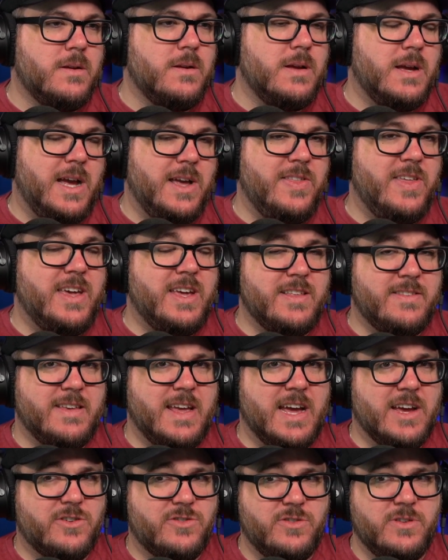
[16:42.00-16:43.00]
I think it's
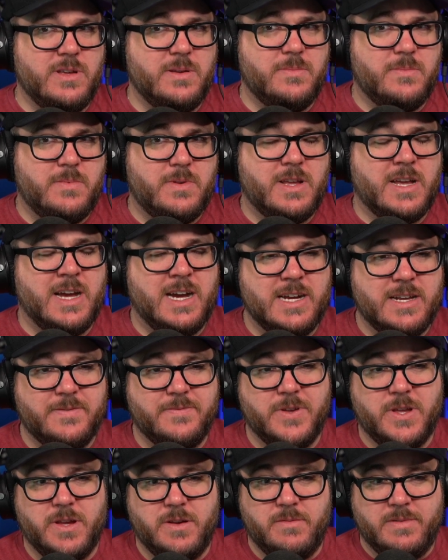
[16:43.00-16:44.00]
actually kind of
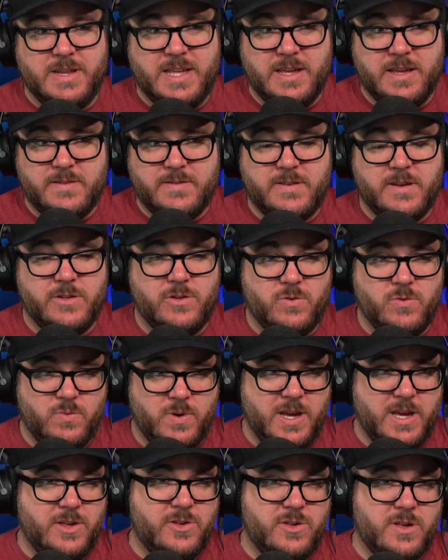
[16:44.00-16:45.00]
a unique
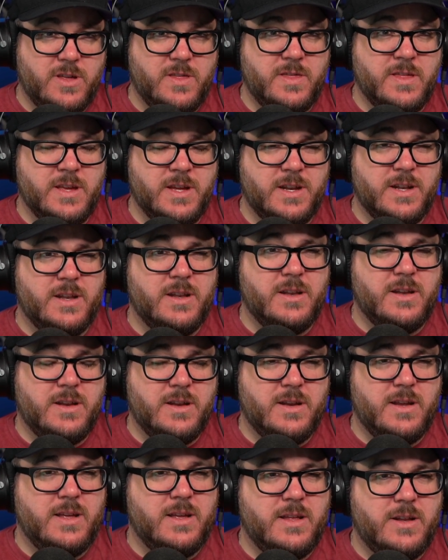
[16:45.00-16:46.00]
situation that
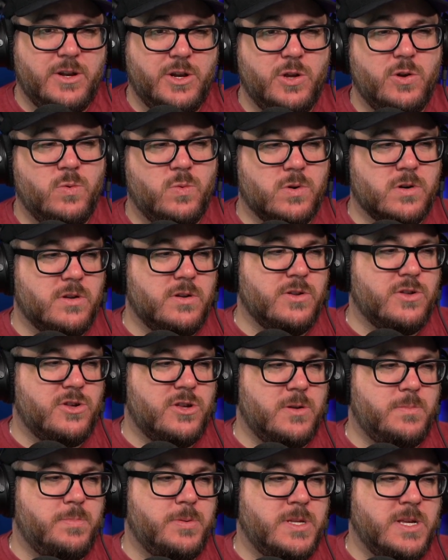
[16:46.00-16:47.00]
New World
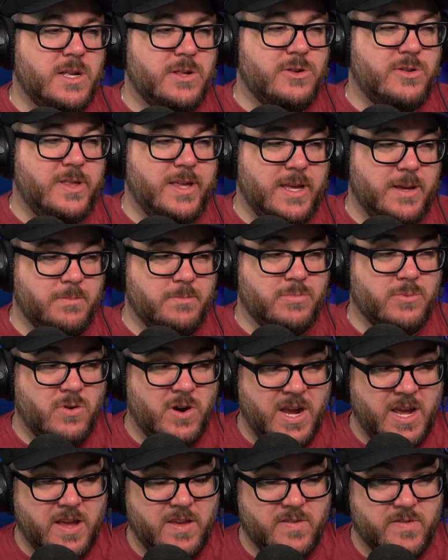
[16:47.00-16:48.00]
should potentially
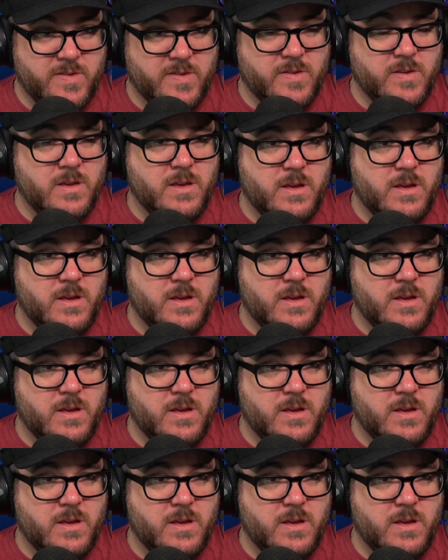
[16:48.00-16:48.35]
embrace.